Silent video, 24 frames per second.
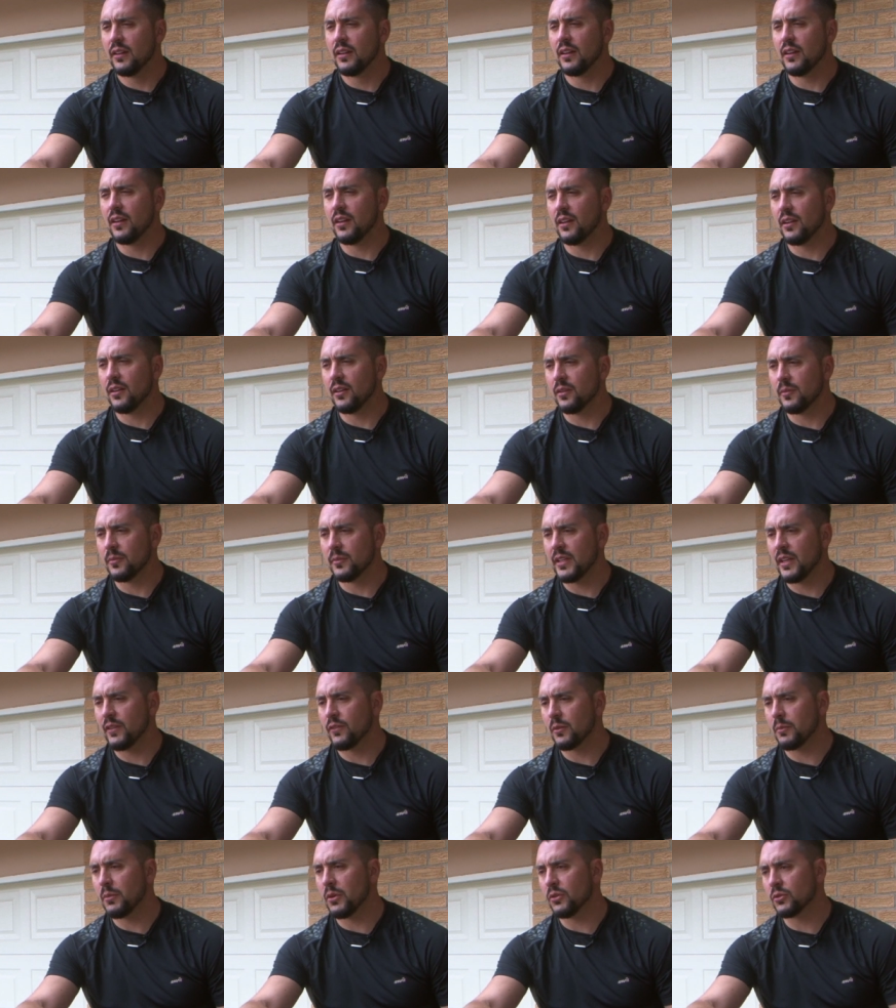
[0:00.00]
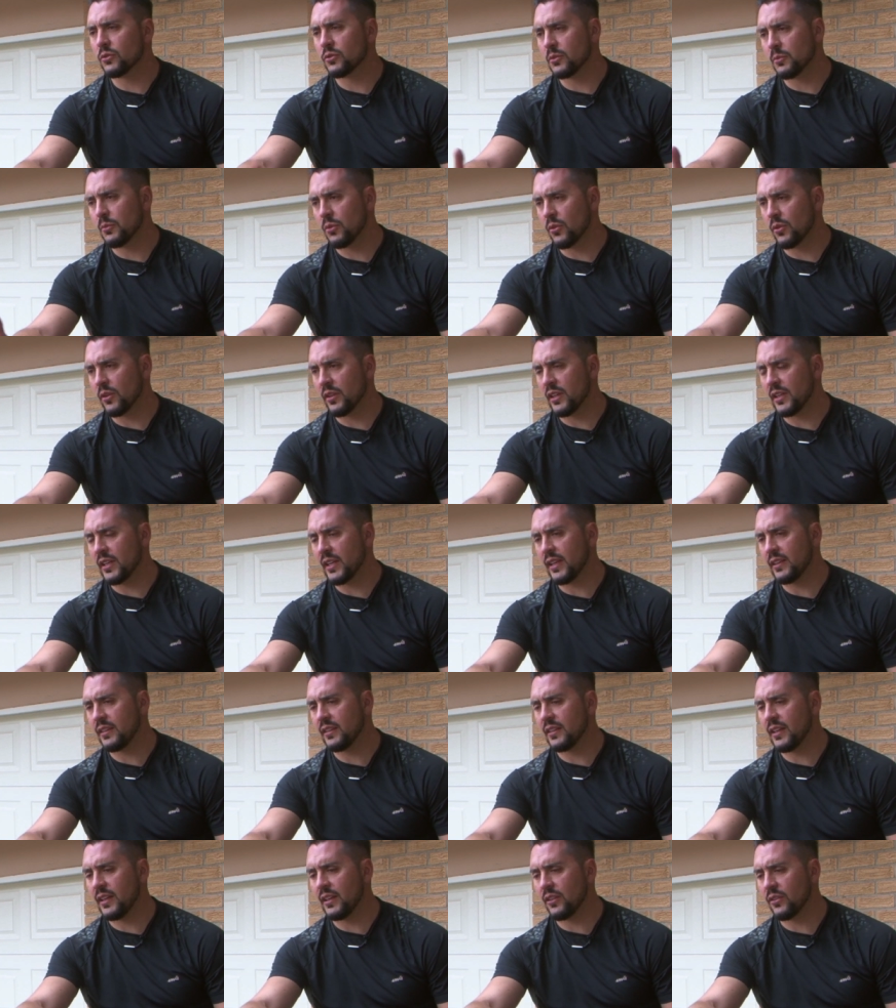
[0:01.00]
Denver Post reported that
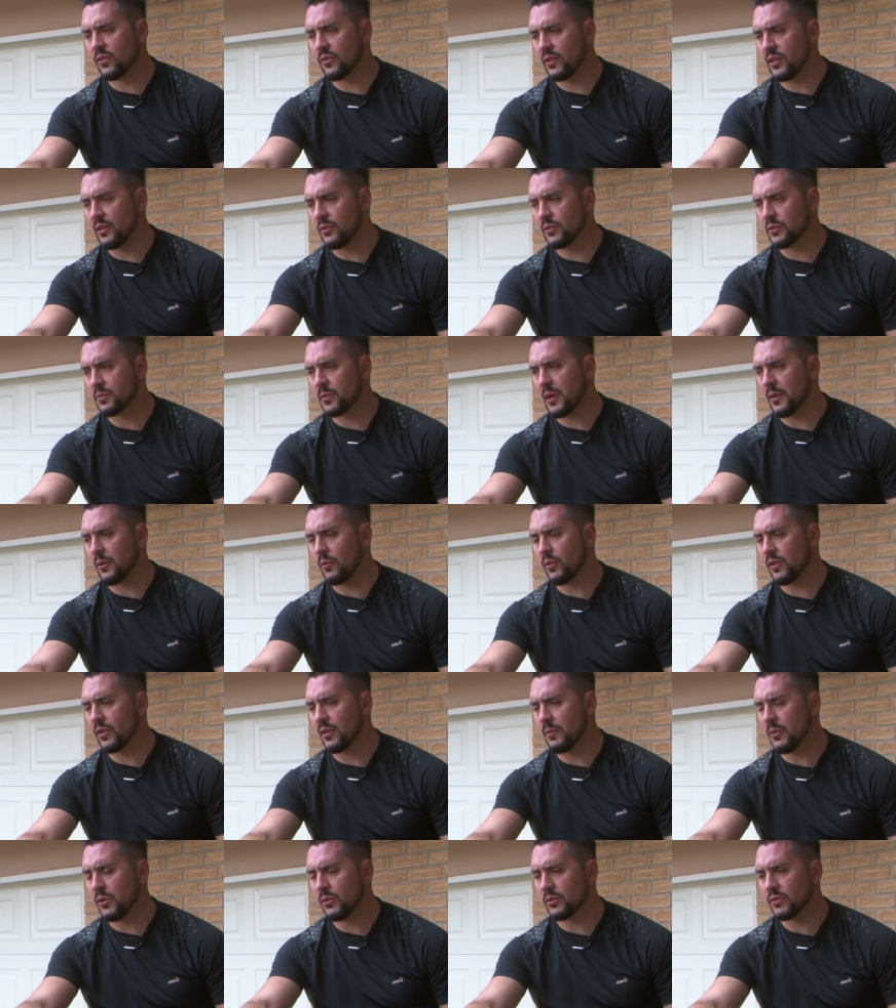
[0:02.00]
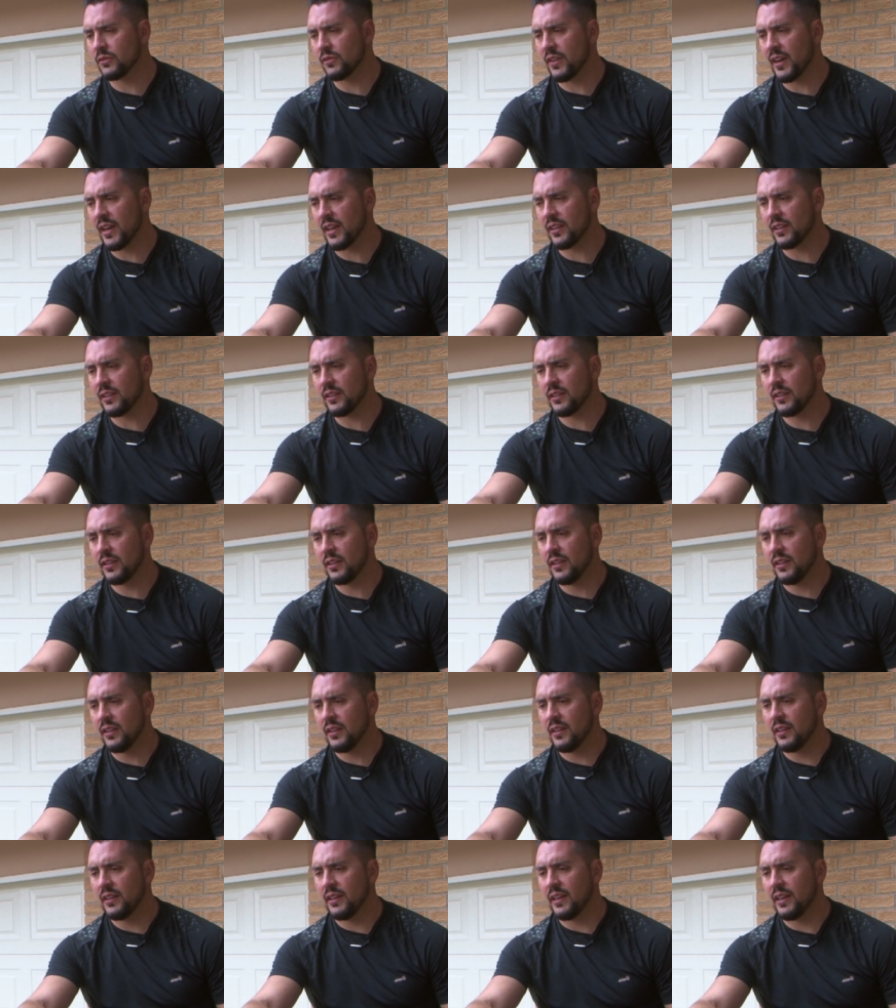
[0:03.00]
1993 was probably one of the most violent
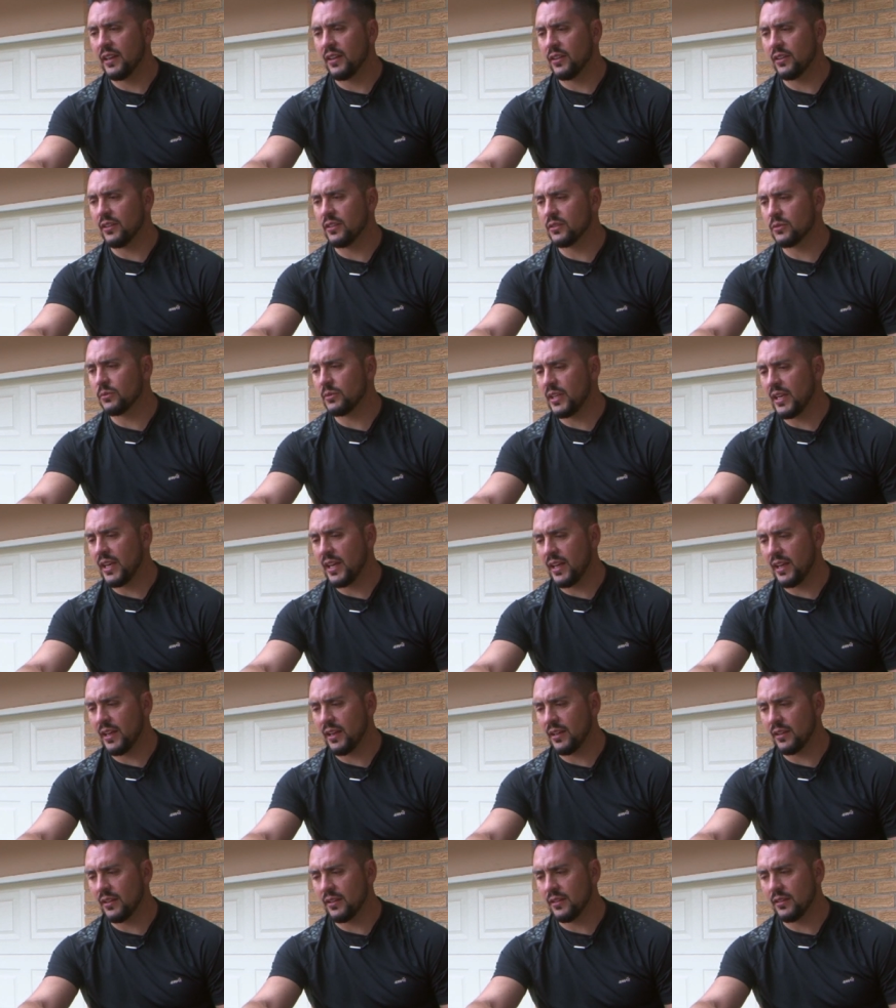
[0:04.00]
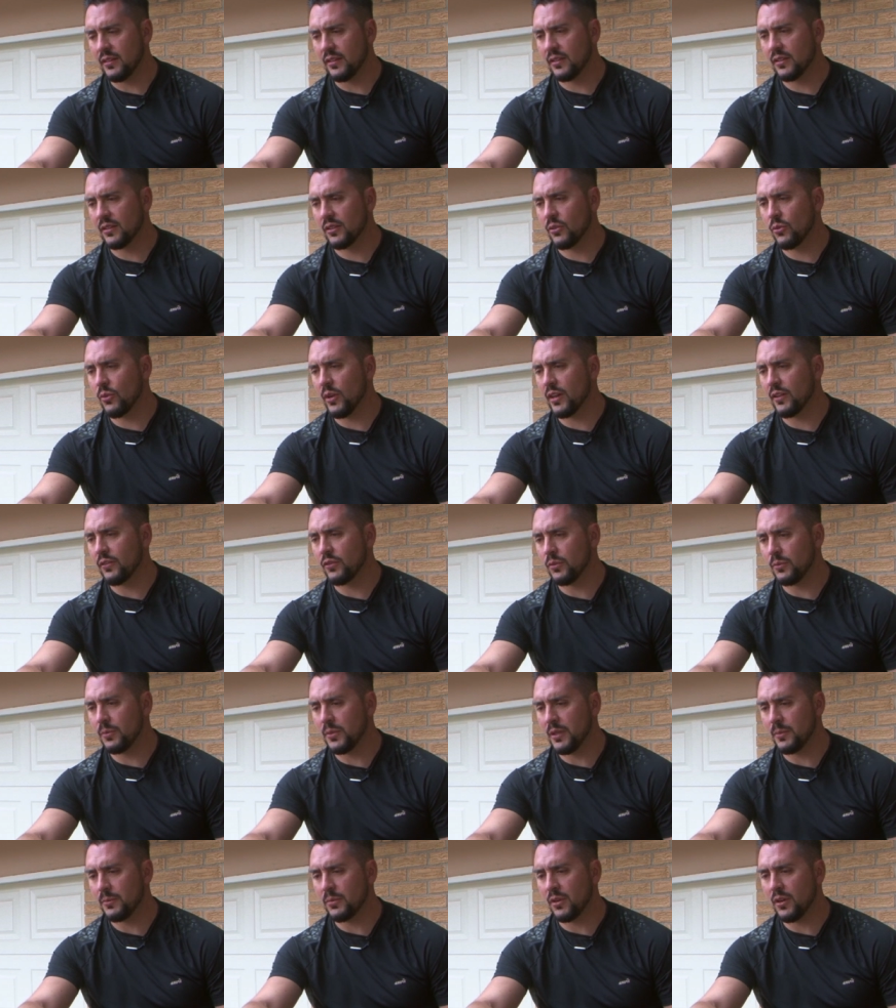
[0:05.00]
areas. We had quite a few
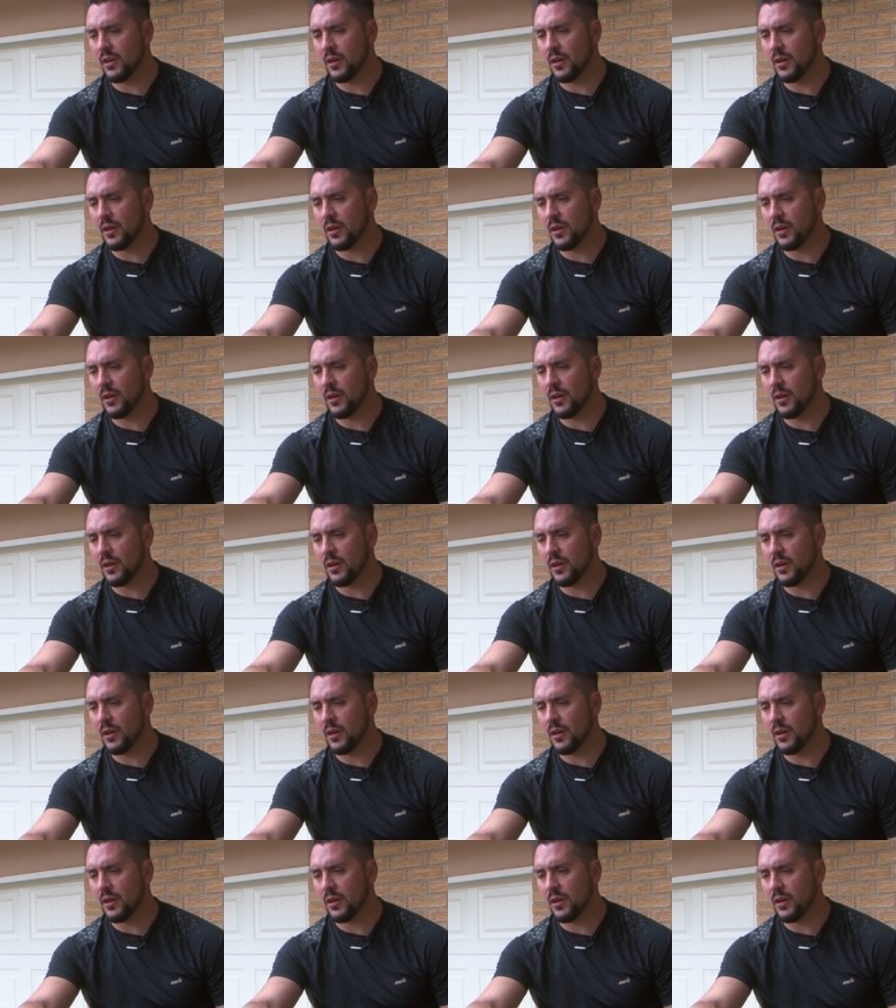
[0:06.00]
people.